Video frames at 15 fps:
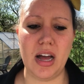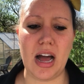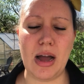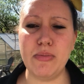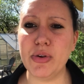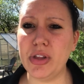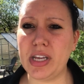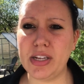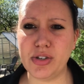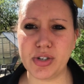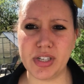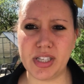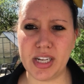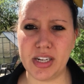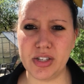I'm really
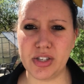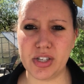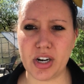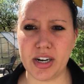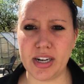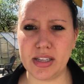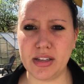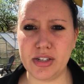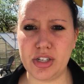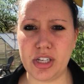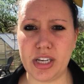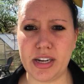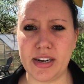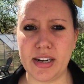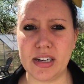interested in starting this
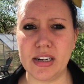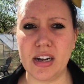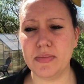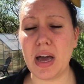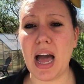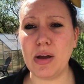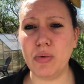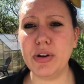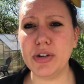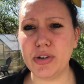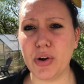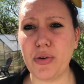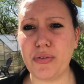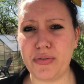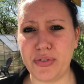year. I want to
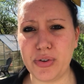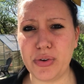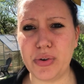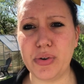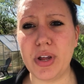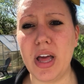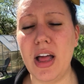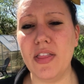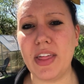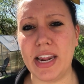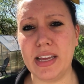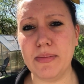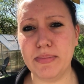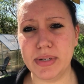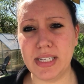grow food that I
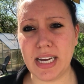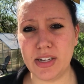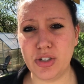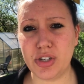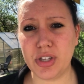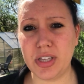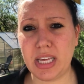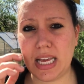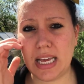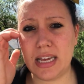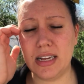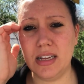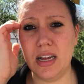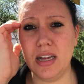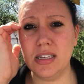can
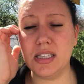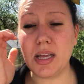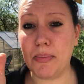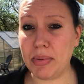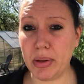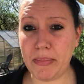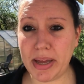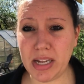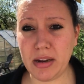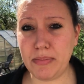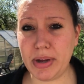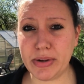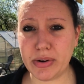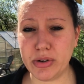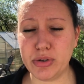potentially supplement
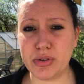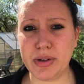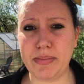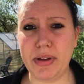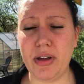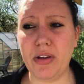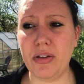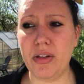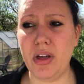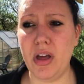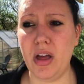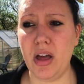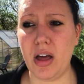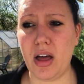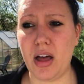my grocery bill,
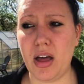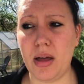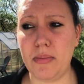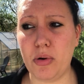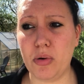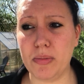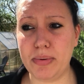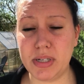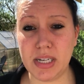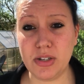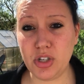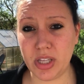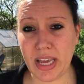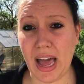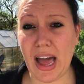um, or
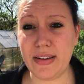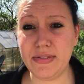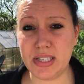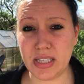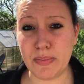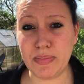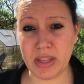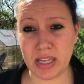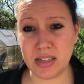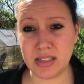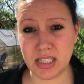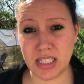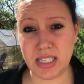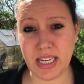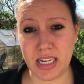potentially have something
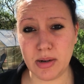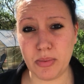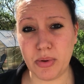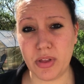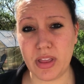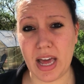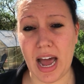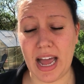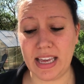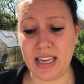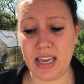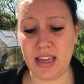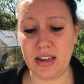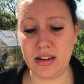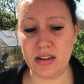sustainable that I
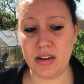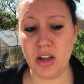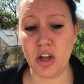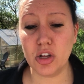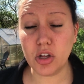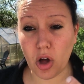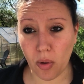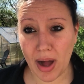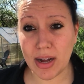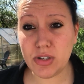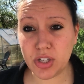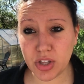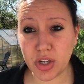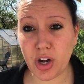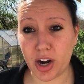can go out
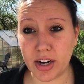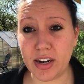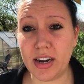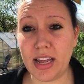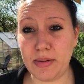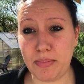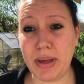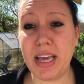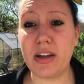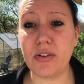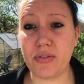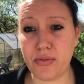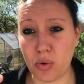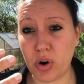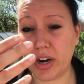to the garden and pick
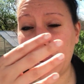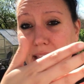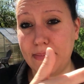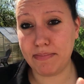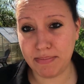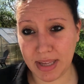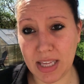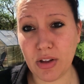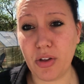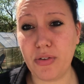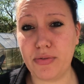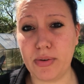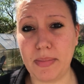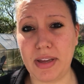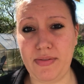for a meal
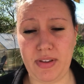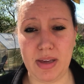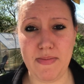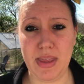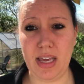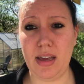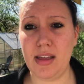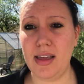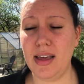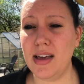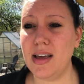for my family.